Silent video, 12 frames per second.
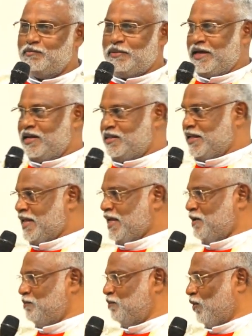bearing the
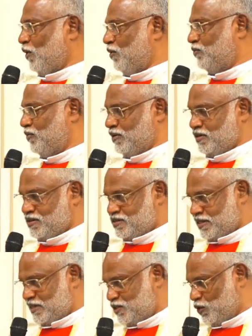name of
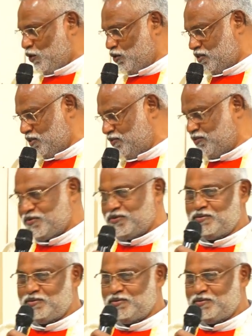Saint Joseph.